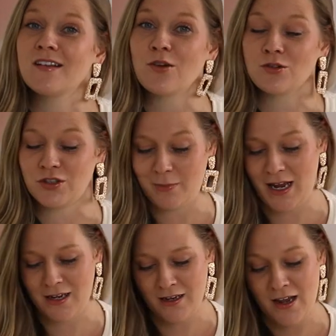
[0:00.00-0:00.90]
a lot to
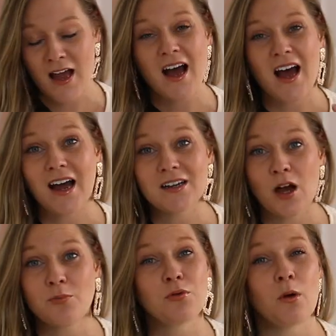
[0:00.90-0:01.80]
me. And
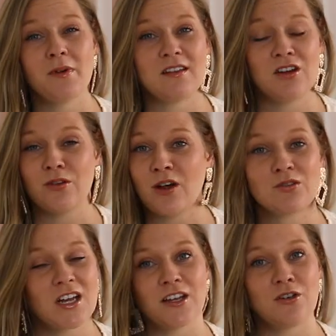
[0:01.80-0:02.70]
I promise you, they'll
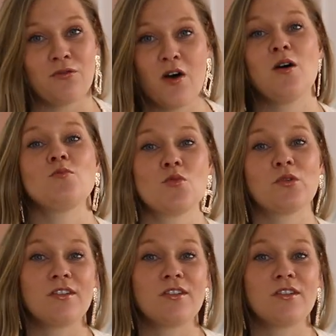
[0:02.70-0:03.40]
take you far more